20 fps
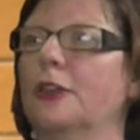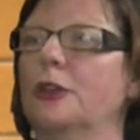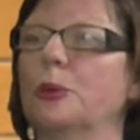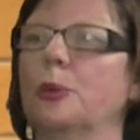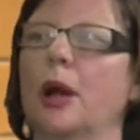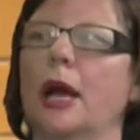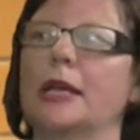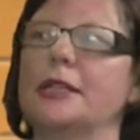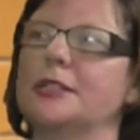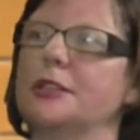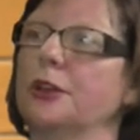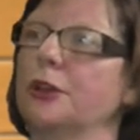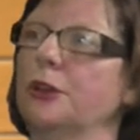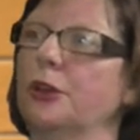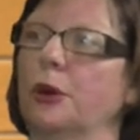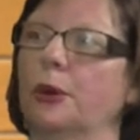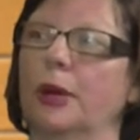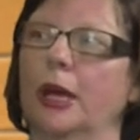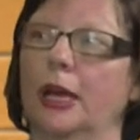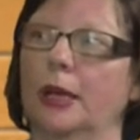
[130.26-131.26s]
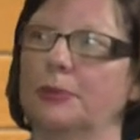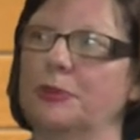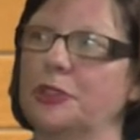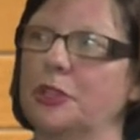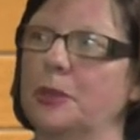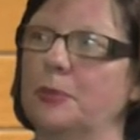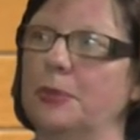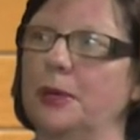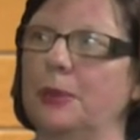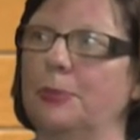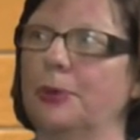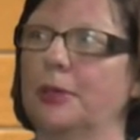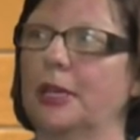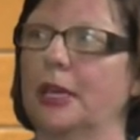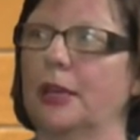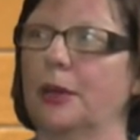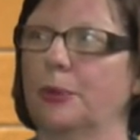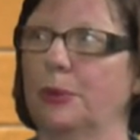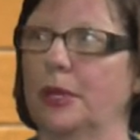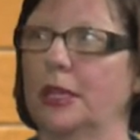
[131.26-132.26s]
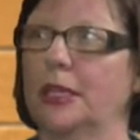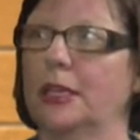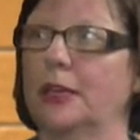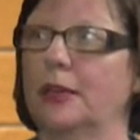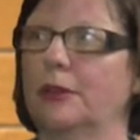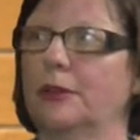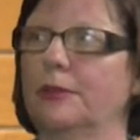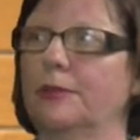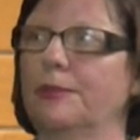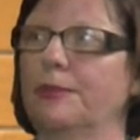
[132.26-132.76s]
Otherwise, you're no help to the people that are with you.